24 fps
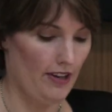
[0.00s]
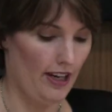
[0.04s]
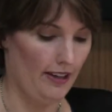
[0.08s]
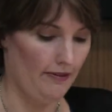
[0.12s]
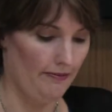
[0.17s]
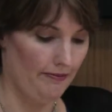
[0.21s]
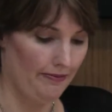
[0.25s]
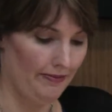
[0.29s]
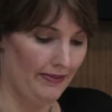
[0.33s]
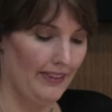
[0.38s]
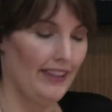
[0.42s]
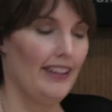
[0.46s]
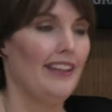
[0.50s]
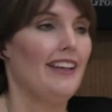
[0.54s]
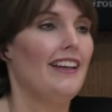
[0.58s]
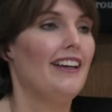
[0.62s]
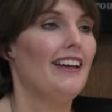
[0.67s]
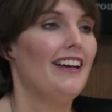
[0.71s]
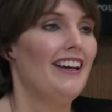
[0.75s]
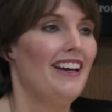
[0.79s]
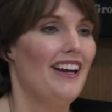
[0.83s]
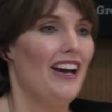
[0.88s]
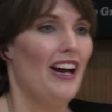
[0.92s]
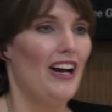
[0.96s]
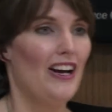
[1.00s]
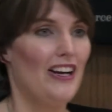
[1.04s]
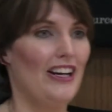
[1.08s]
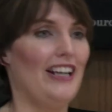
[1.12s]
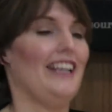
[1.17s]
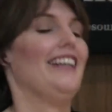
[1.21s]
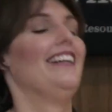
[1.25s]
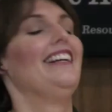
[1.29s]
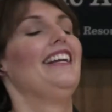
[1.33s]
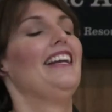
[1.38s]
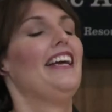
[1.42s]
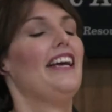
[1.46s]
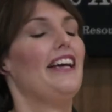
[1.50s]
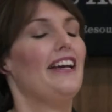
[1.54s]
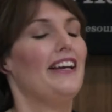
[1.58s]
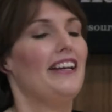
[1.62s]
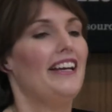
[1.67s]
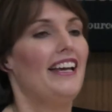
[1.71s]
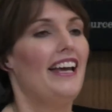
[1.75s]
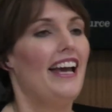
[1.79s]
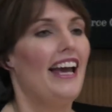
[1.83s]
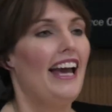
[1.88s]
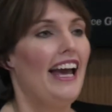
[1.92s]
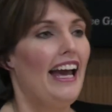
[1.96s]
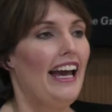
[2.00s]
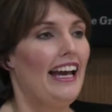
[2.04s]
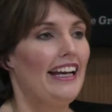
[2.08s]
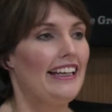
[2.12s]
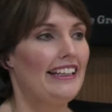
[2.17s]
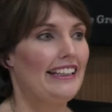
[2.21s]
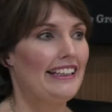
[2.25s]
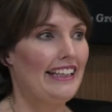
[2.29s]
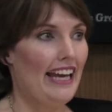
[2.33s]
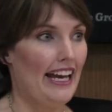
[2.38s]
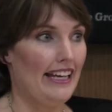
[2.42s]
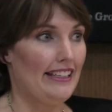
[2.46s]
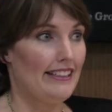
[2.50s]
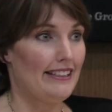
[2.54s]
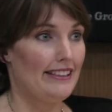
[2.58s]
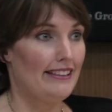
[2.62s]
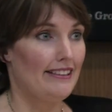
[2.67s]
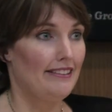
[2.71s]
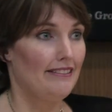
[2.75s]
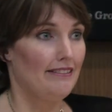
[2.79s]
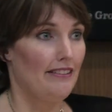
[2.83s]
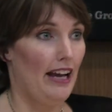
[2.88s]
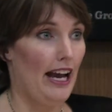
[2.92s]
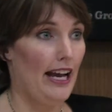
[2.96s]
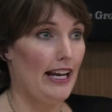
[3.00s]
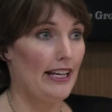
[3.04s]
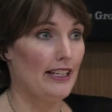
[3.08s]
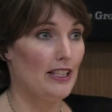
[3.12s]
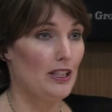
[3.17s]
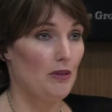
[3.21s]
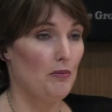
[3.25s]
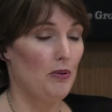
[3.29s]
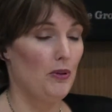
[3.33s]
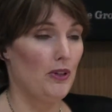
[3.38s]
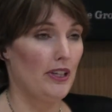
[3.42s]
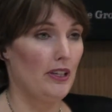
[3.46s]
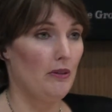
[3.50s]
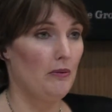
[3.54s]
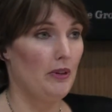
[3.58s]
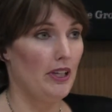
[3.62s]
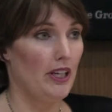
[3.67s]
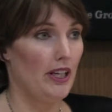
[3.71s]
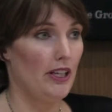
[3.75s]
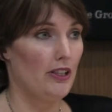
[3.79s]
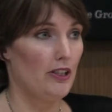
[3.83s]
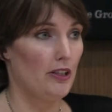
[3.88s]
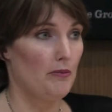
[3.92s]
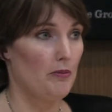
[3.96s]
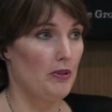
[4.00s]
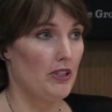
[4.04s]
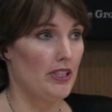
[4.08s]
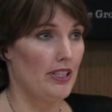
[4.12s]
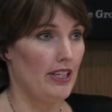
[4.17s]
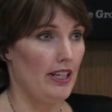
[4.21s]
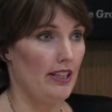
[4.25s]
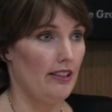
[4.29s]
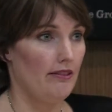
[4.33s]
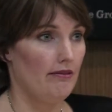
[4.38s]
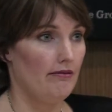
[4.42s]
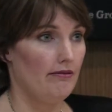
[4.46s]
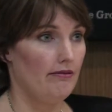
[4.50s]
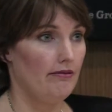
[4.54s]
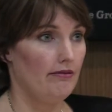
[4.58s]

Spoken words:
Okay. All right. Yes, I support it 100%.